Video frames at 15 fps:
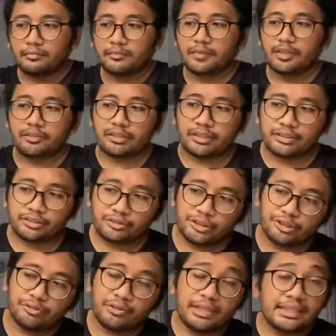Right, so
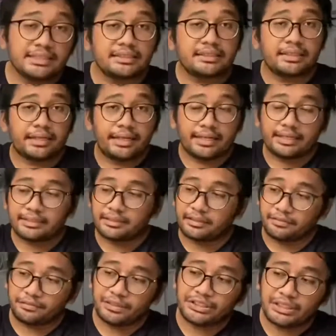you release the air
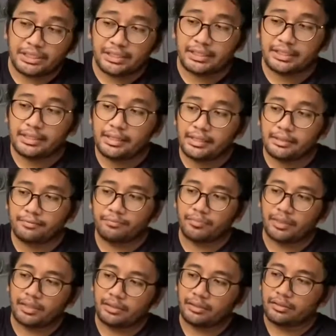sufficiently,
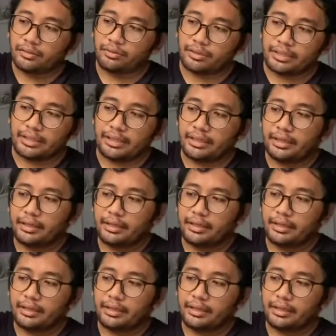okay,